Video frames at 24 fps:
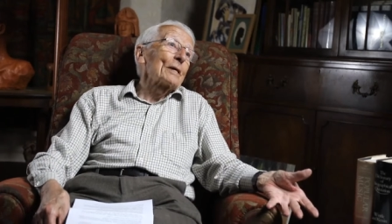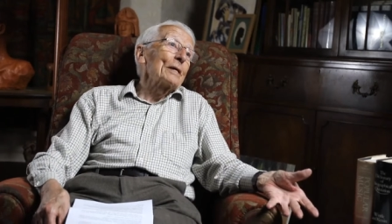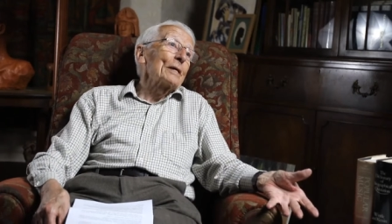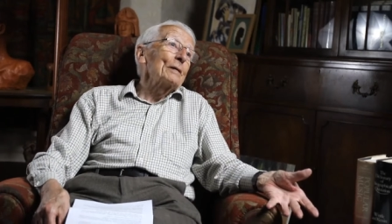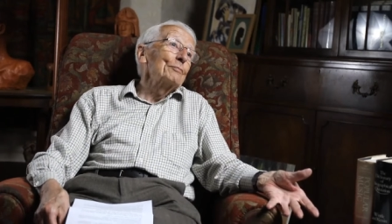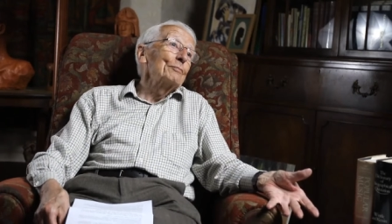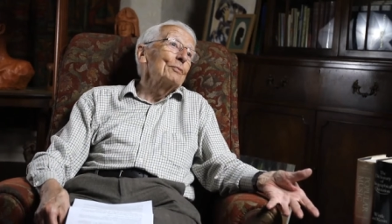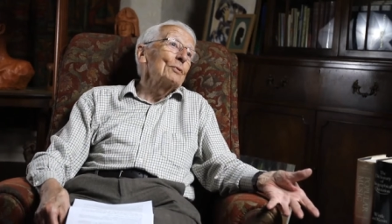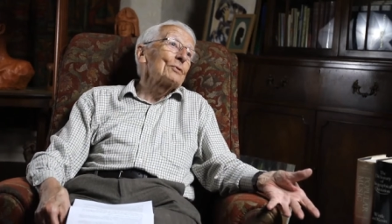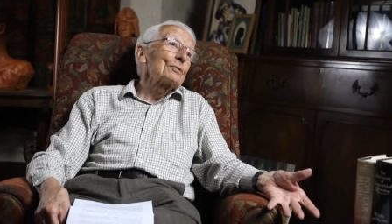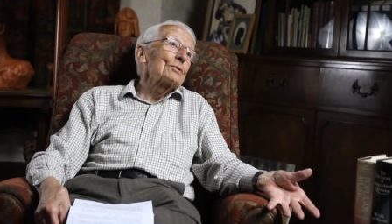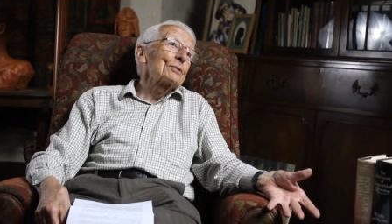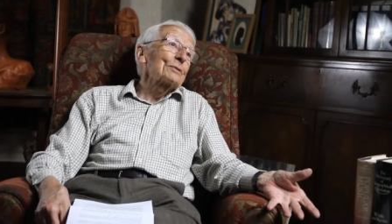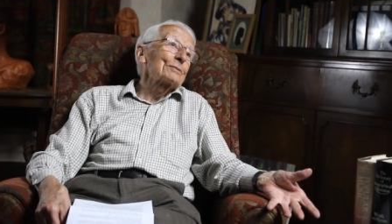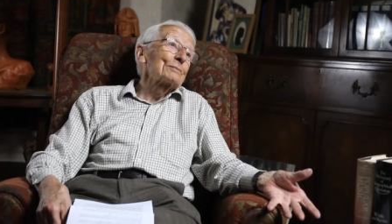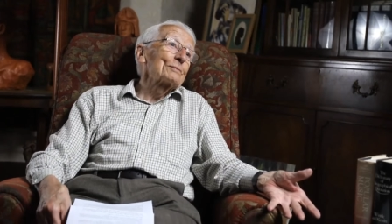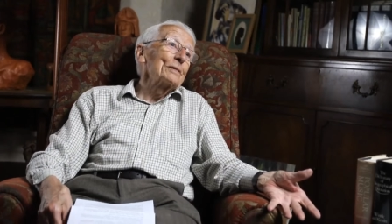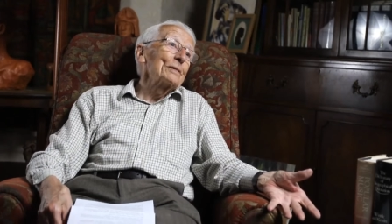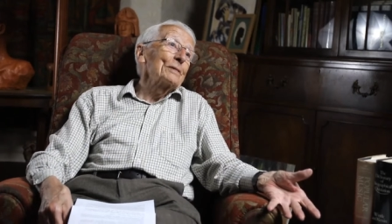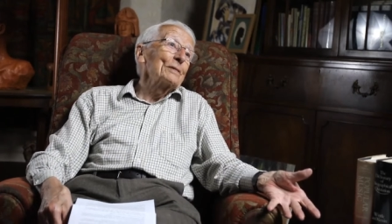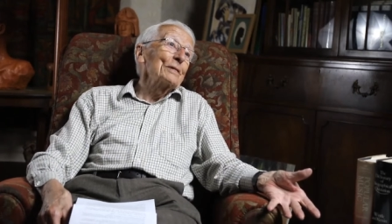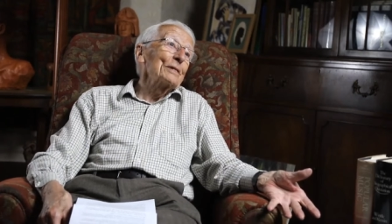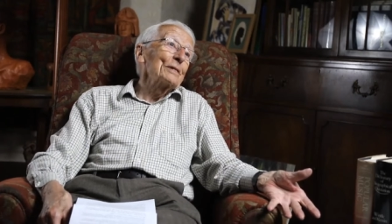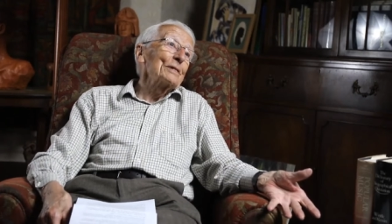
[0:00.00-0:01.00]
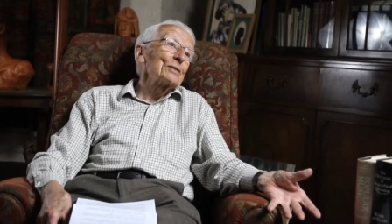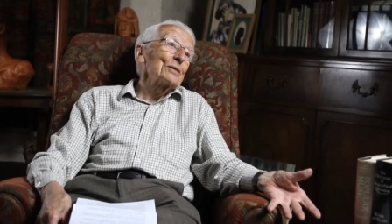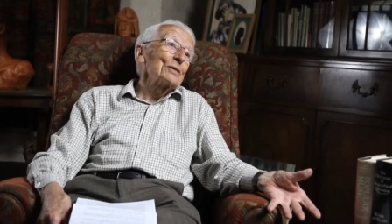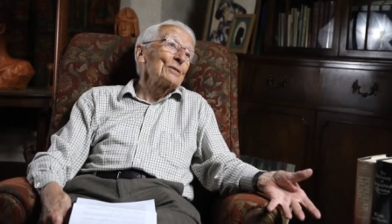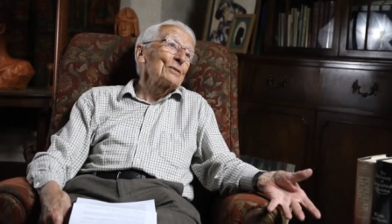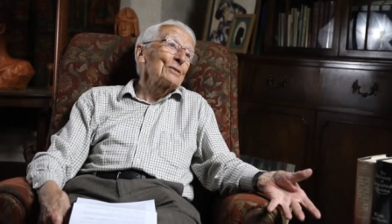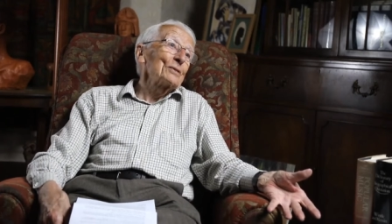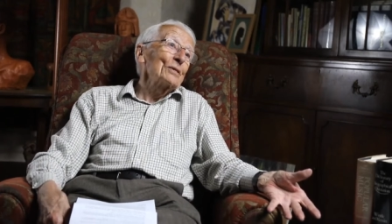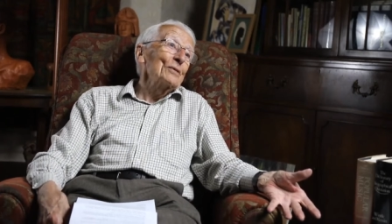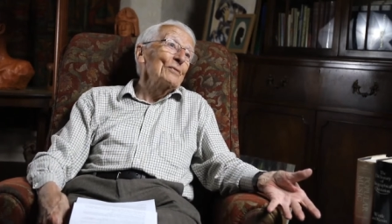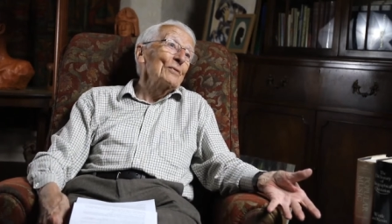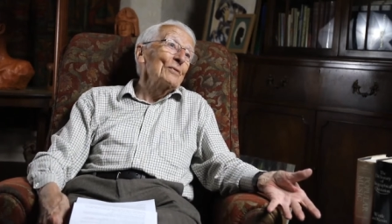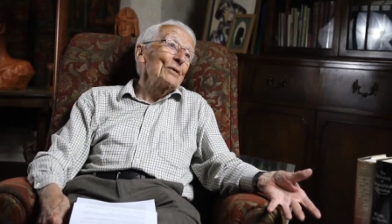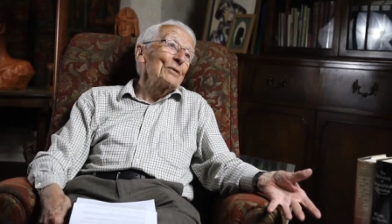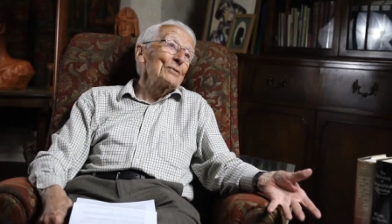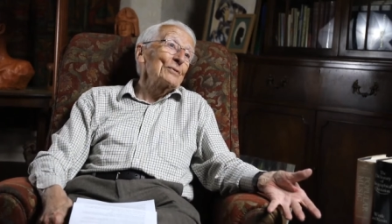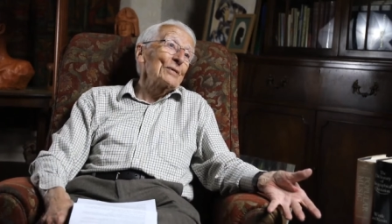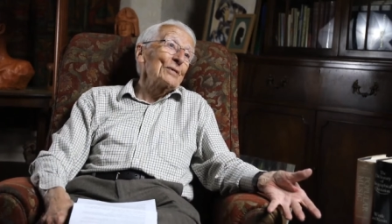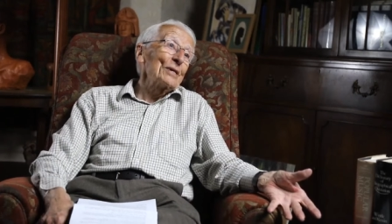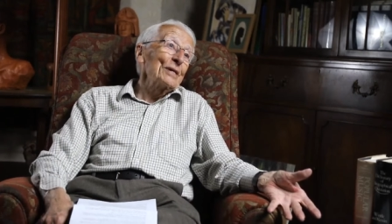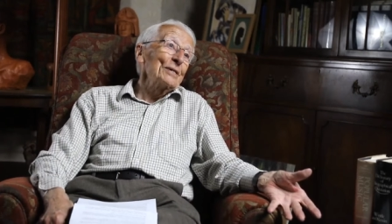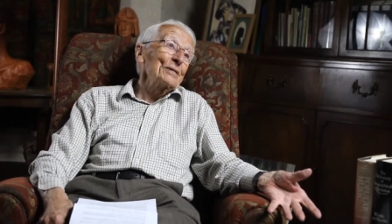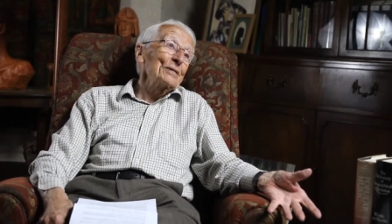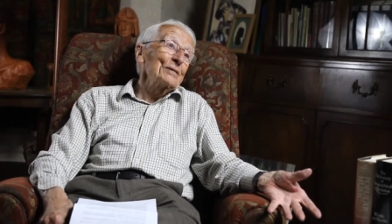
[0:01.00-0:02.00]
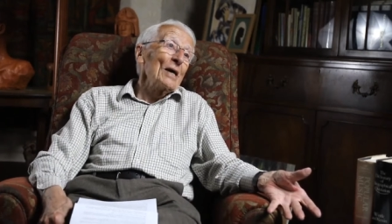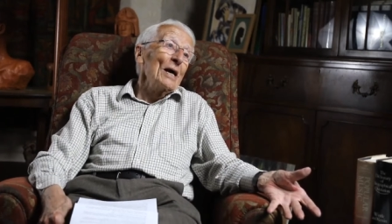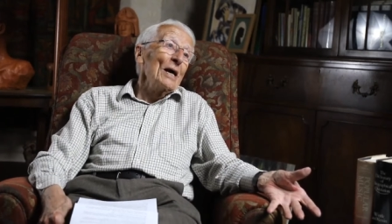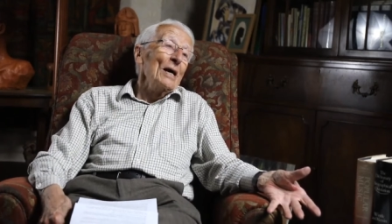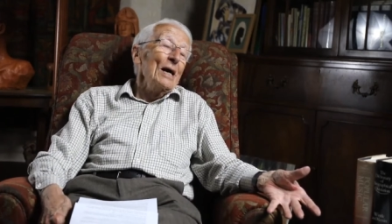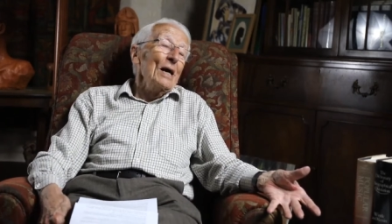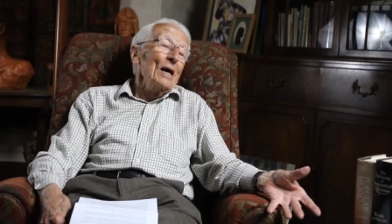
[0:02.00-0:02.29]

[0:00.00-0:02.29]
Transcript: Aid books didn't exist in those days.